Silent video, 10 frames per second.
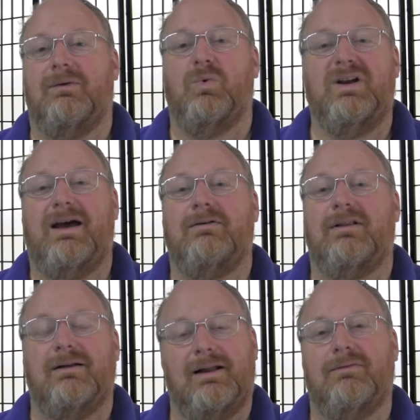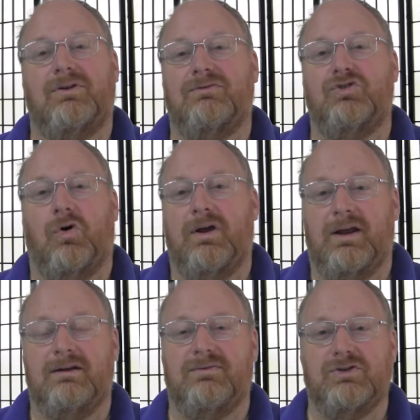we're down at the level of
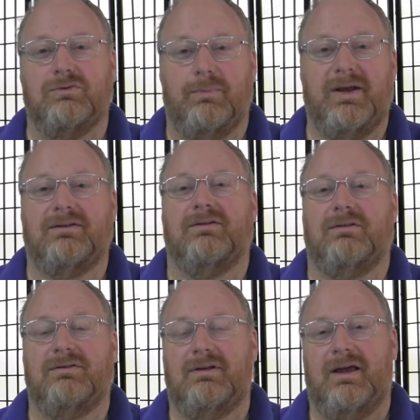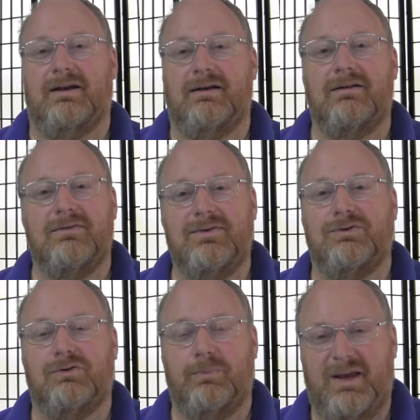drawing individual pixels. And in
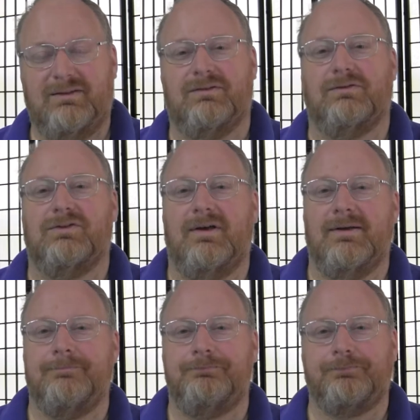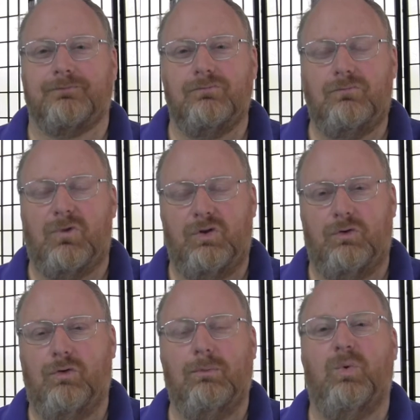individual pixels, the
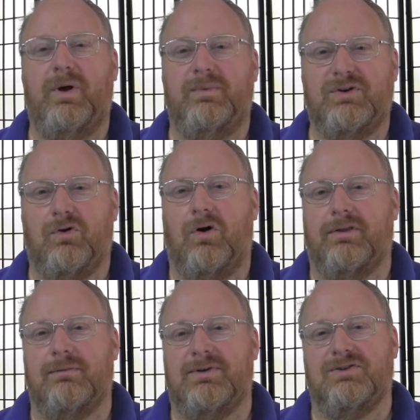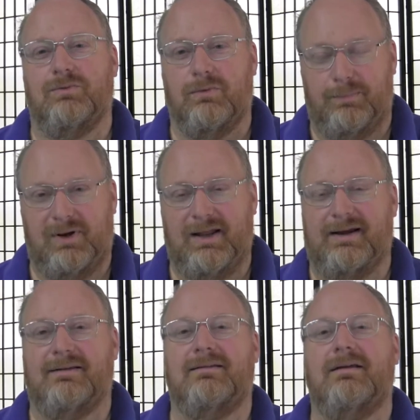normal way we draw them is
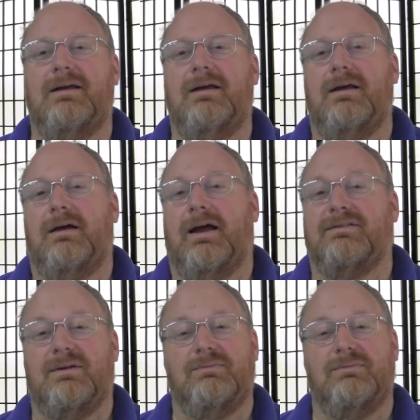replace, and